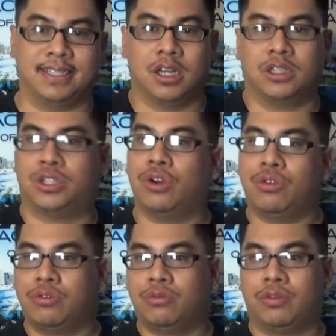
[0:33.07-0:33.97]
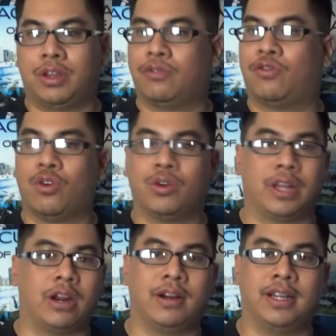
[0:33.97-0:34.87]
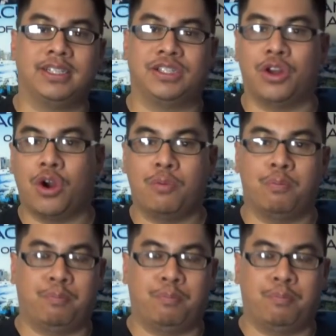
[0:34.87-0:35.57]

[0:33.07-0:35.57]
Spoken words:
So, therefore, there is no